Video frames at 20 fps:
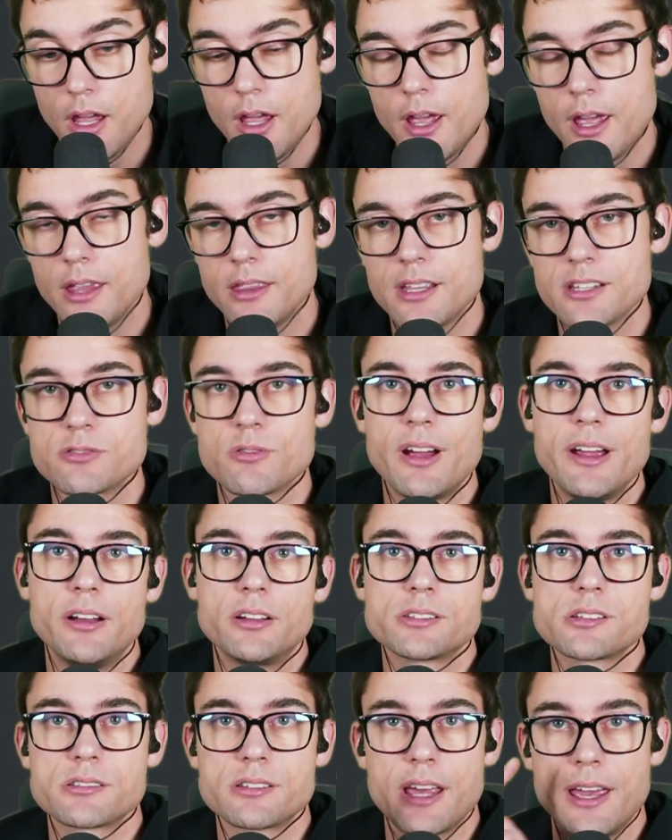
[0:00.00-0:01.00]
And that's why I also
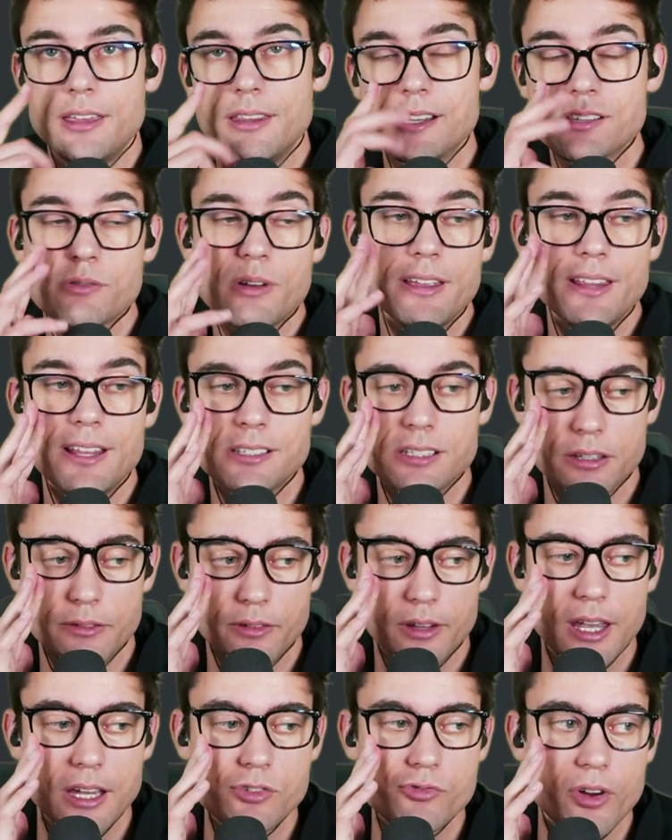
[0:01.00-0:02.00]
say, that's why that's a
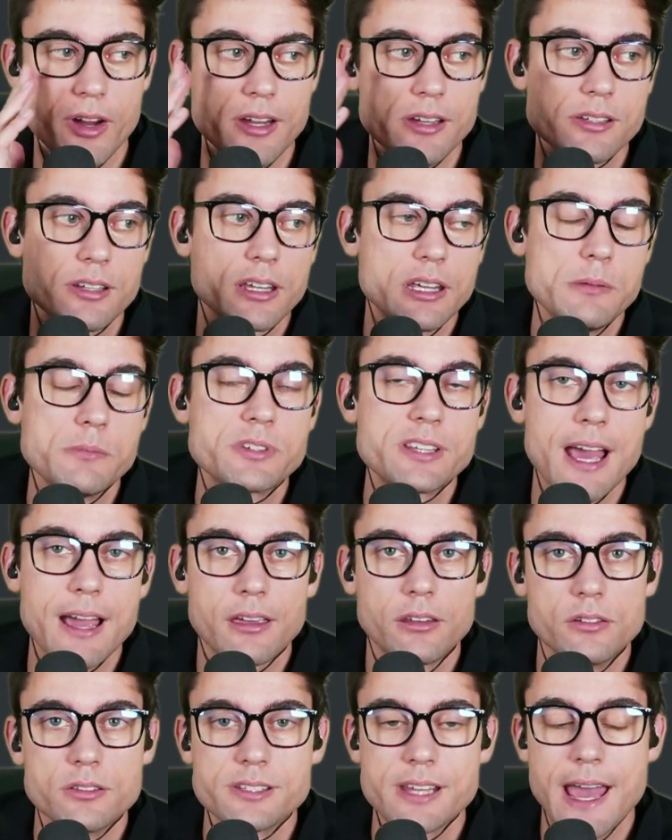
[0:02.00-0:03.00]
catchphrase, keep stacking
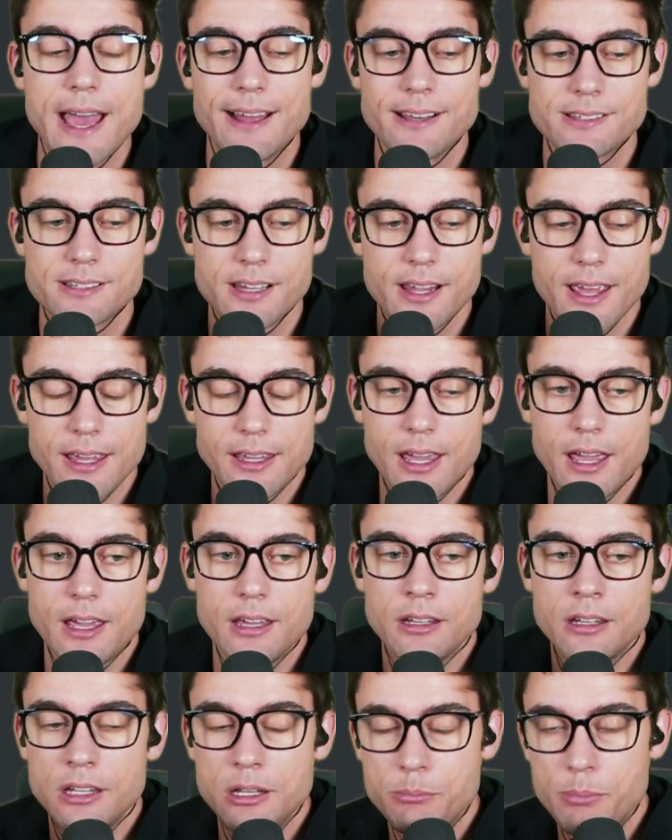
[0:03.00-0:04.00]
those sats. Okay,
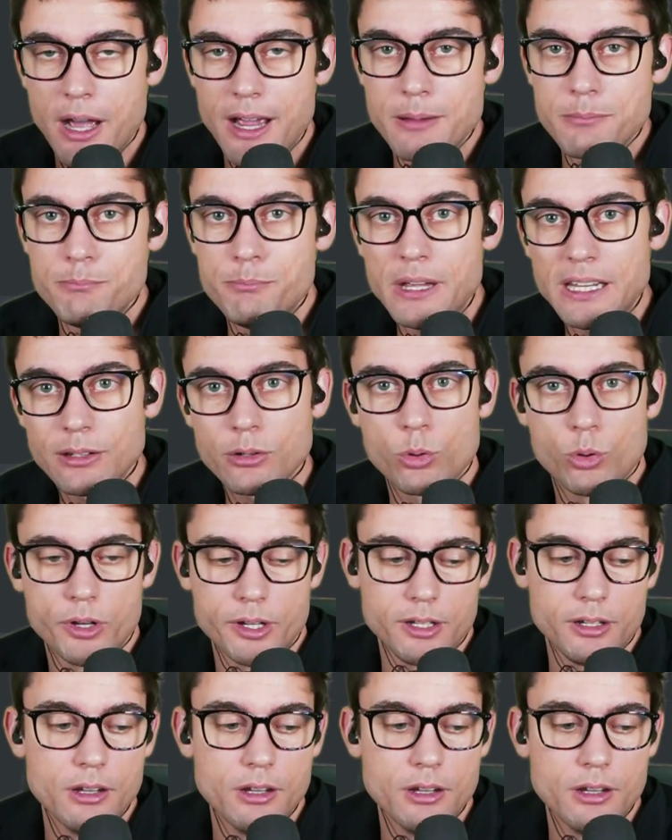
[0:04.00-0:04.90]
keep buying Bitcoin,